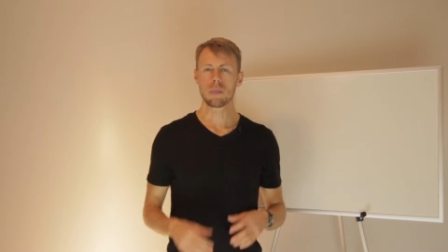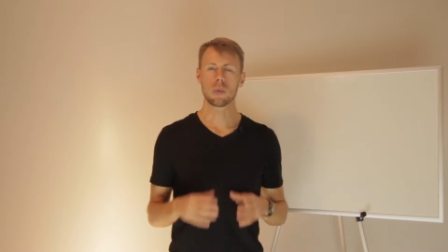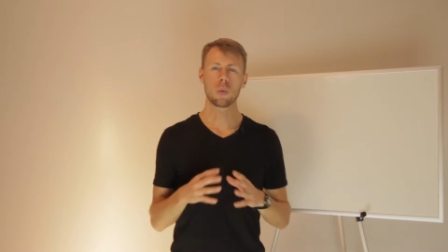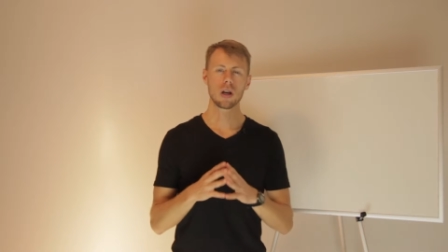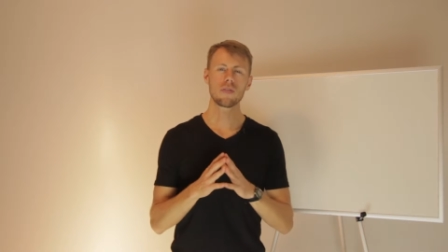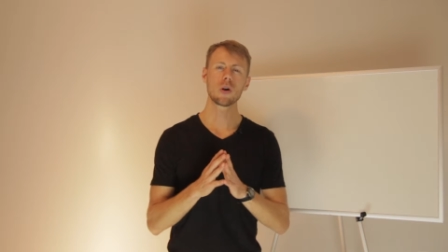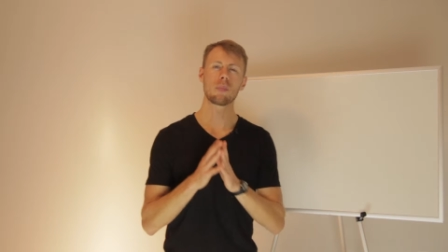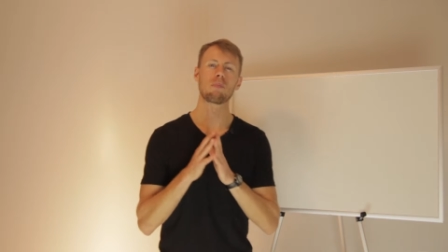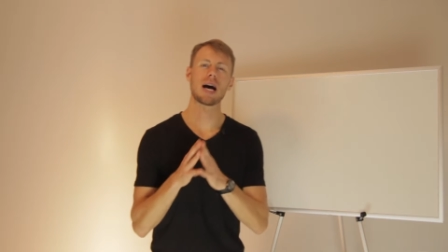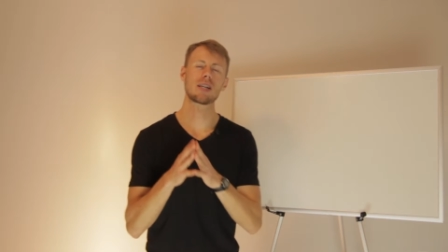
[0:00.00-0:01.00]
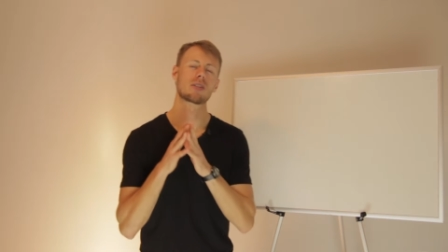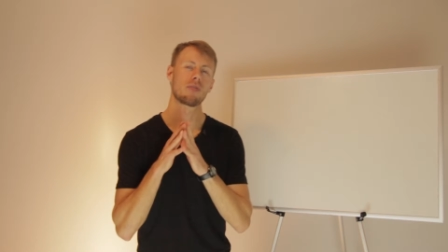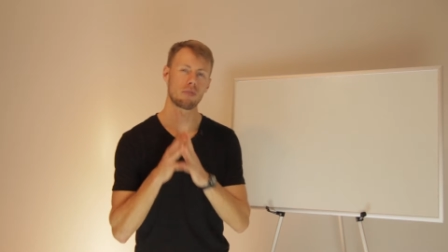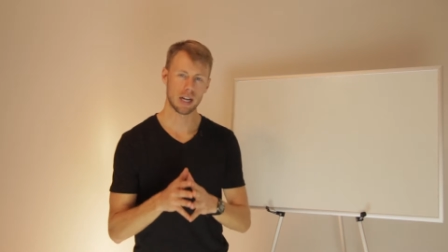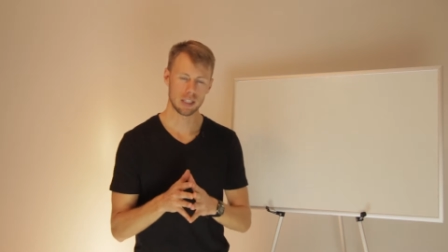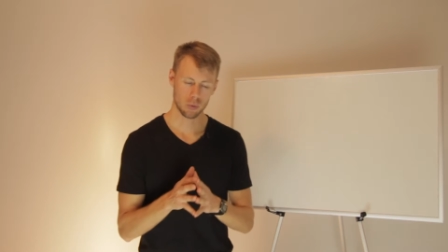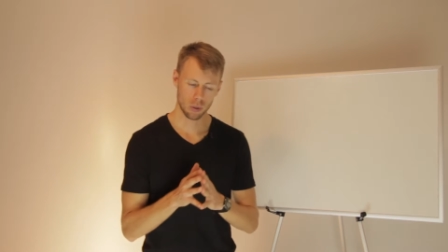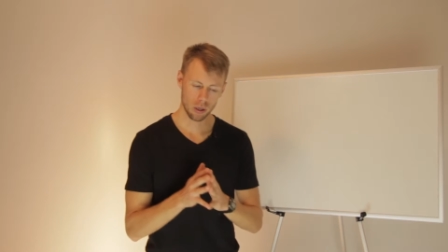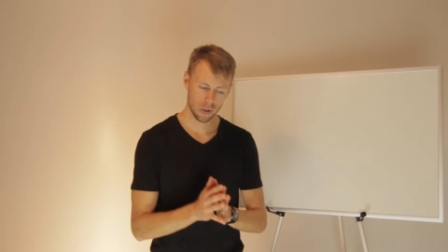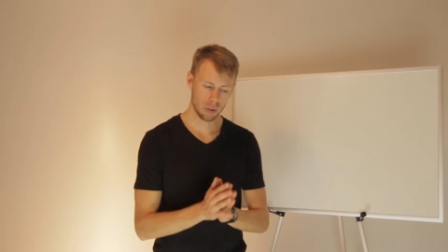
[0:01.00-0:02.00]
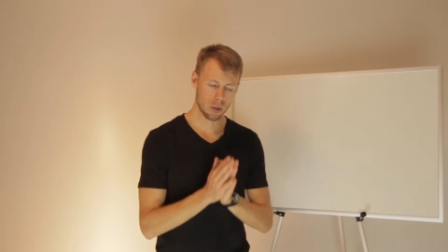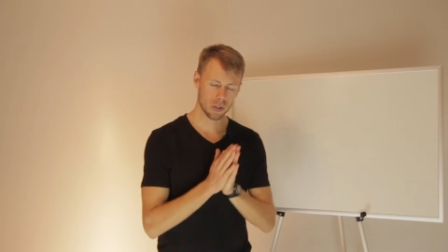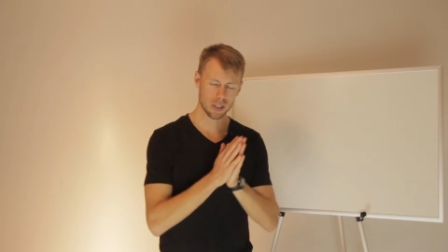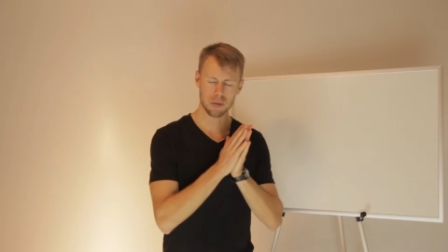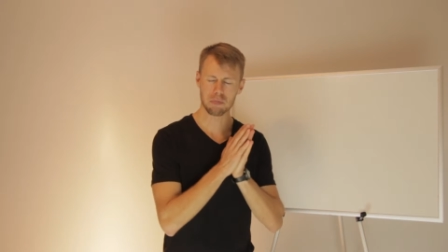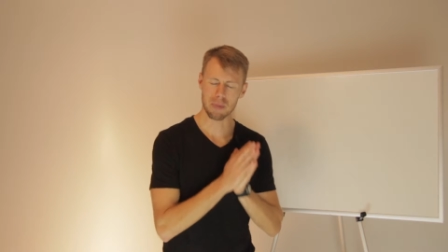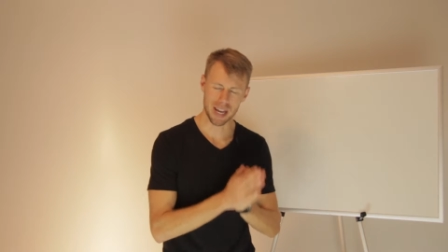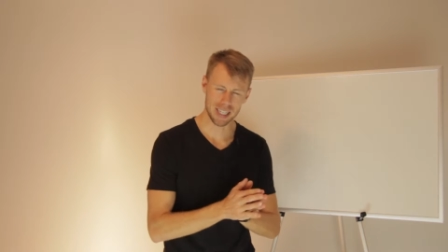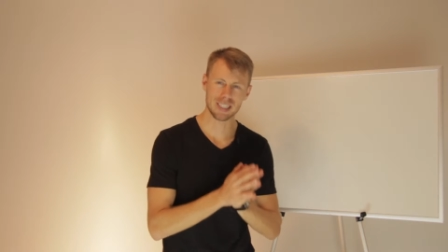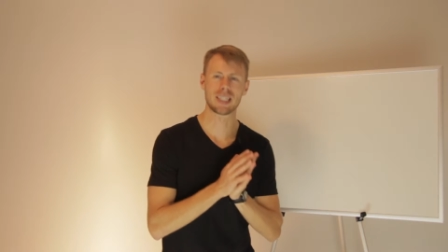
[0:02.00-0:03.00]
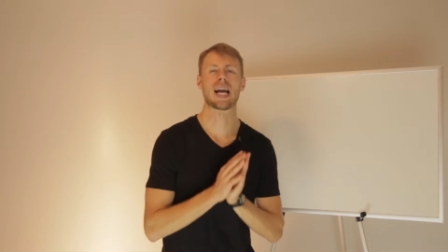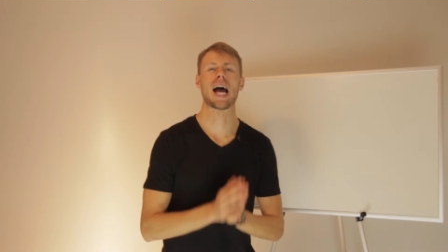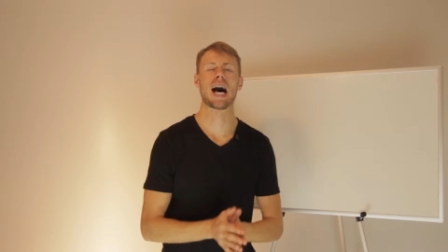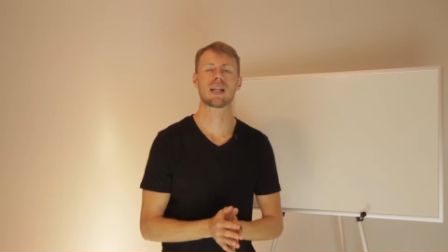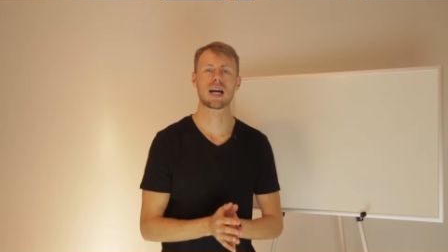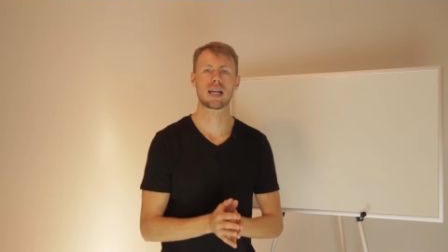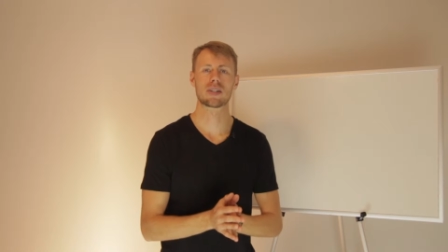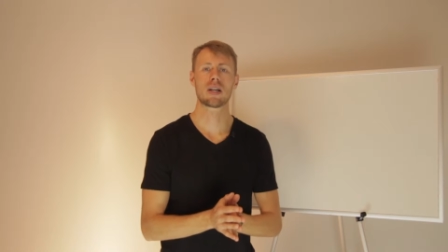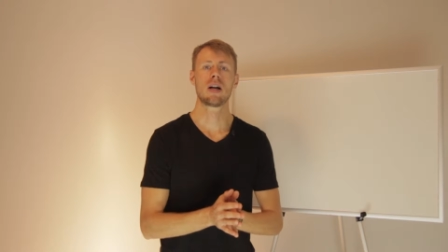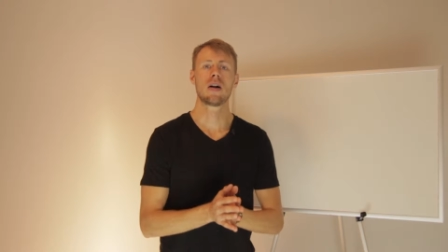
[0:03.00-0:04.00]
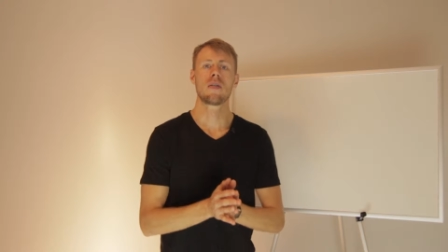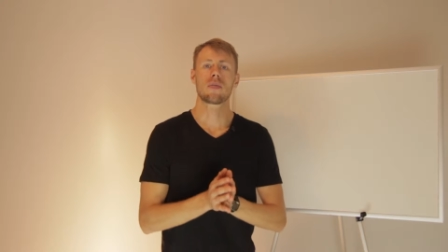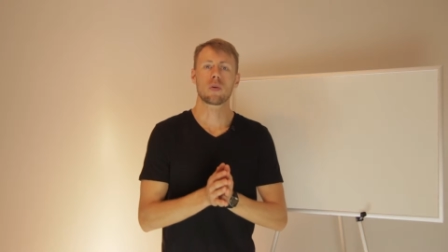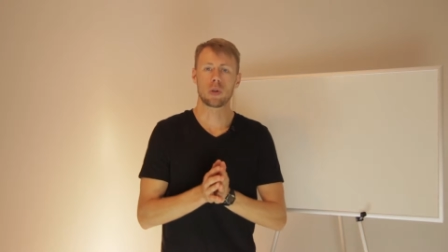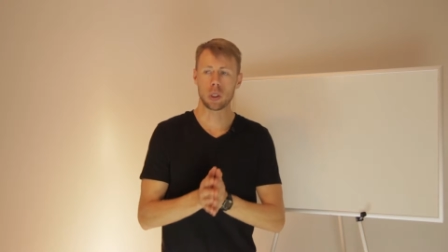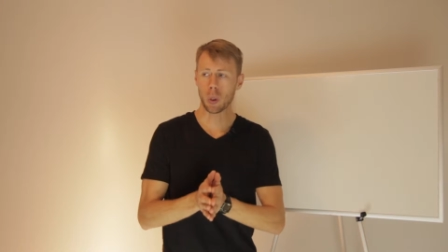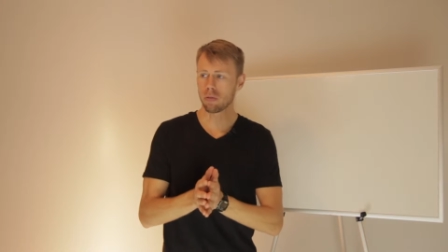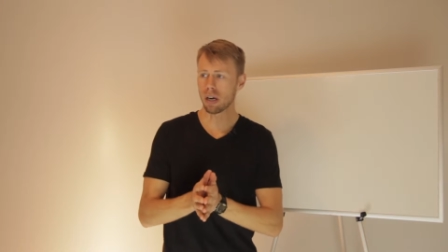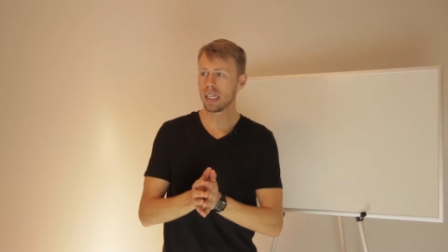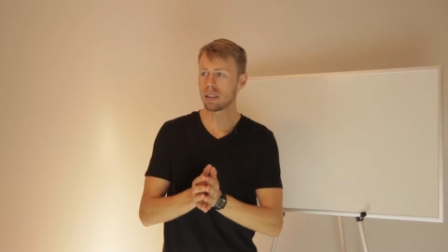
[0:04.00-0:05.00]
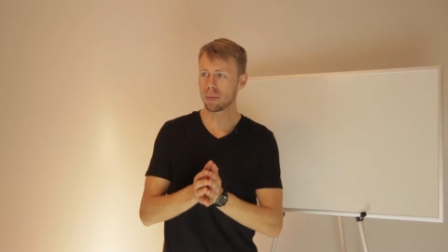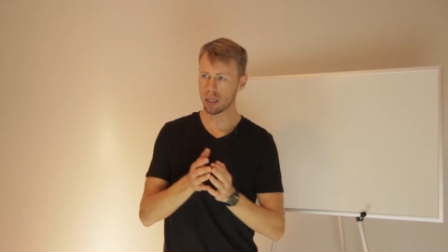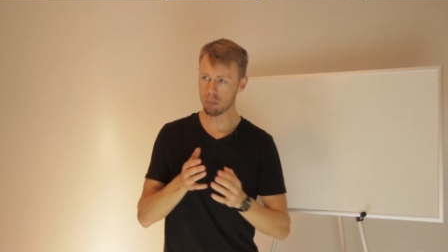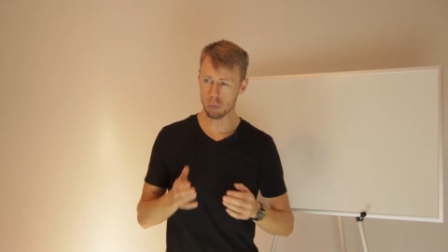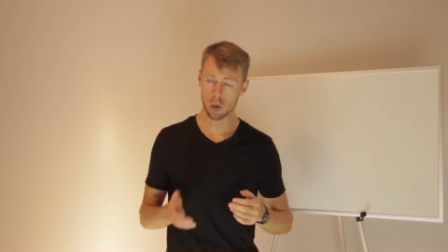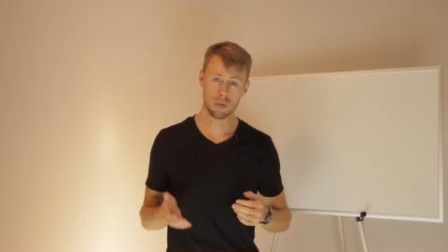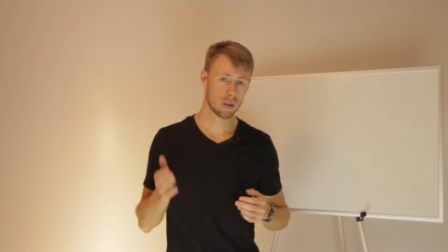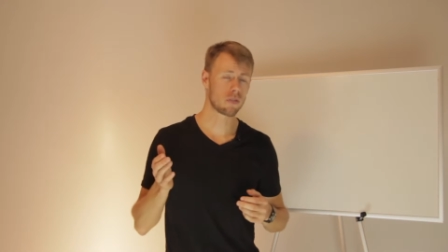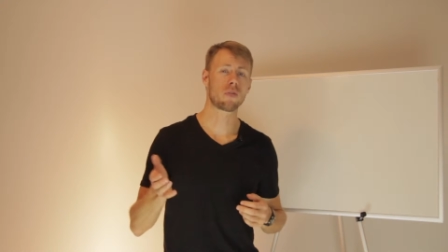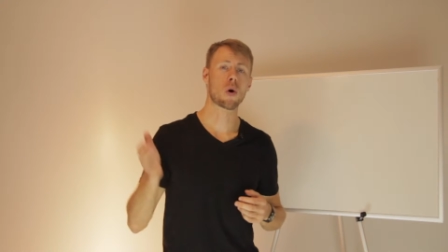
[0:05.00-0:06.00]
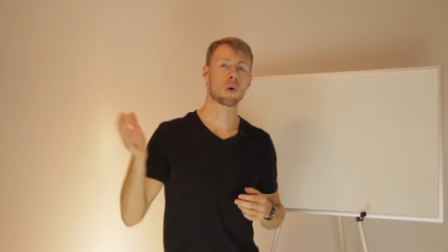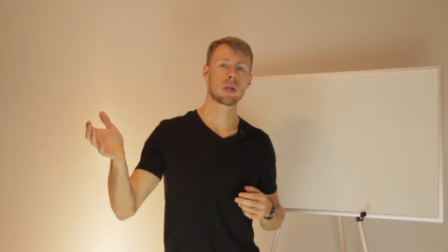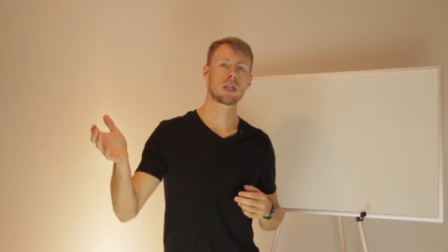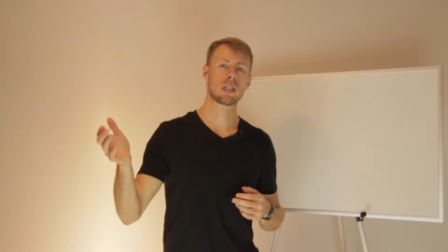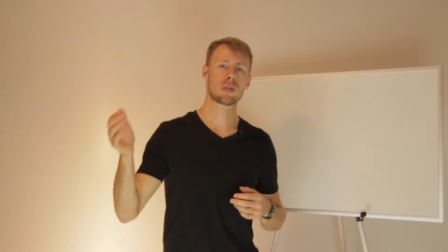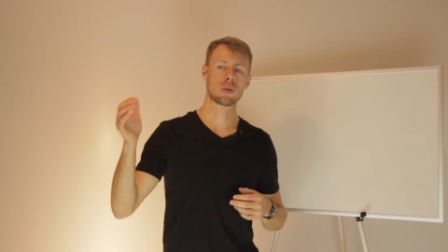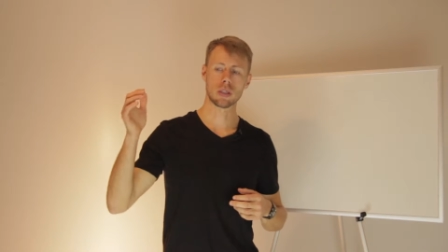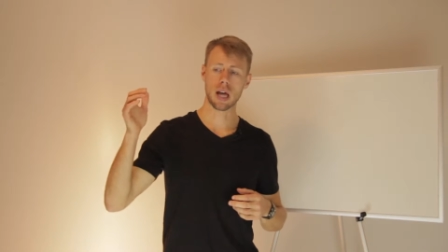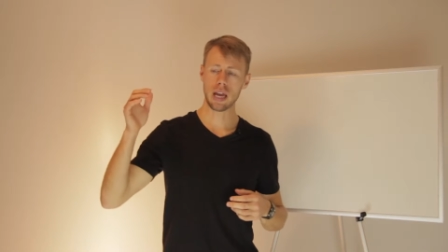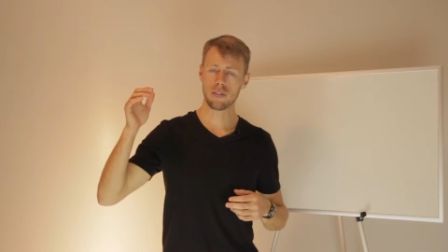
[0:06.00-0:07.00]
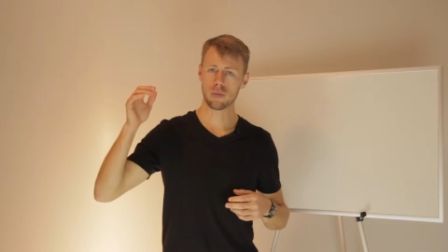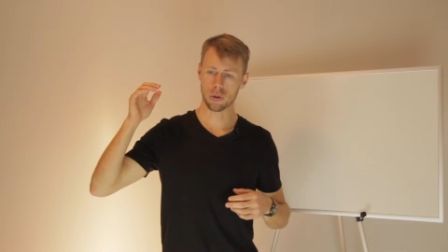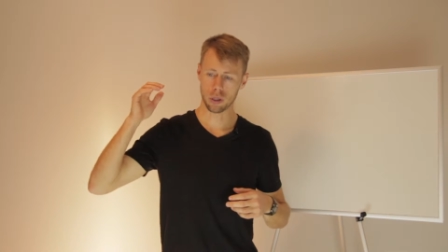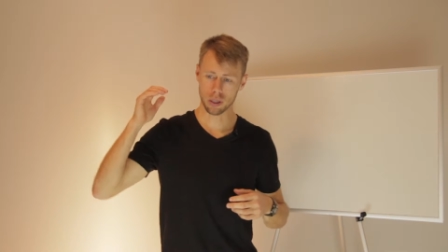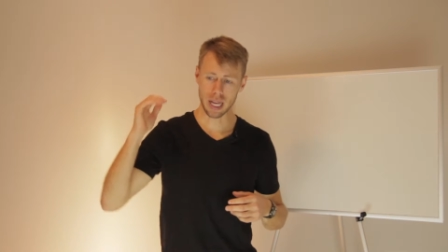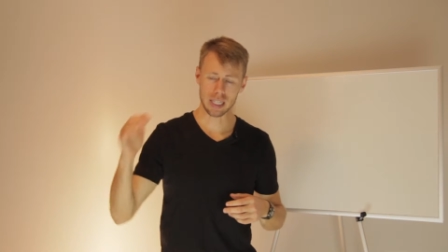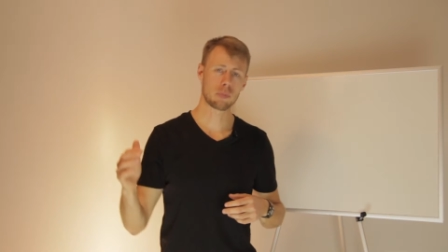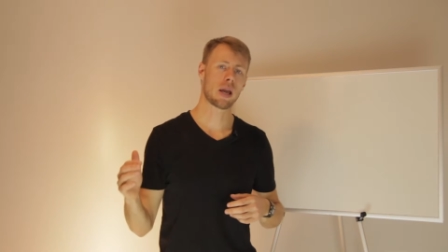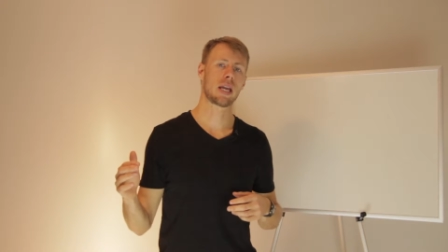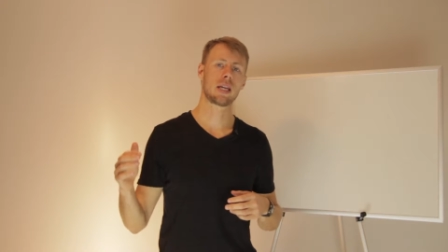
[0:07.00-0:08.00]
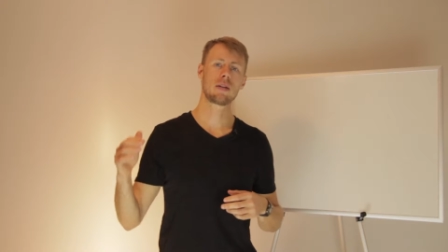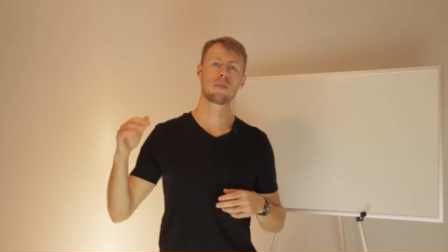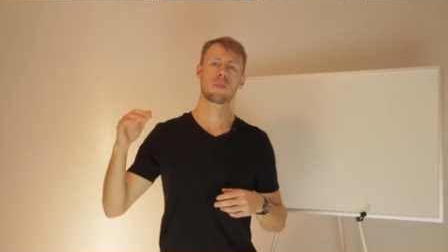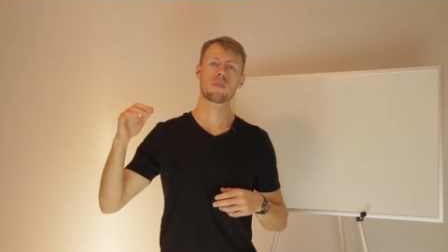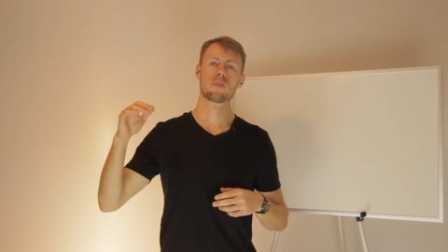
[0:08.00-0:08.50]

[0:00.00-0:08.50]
But one of your best friends, one of your most amazing allies, when you are ready to begin moving forward into a life with less pain,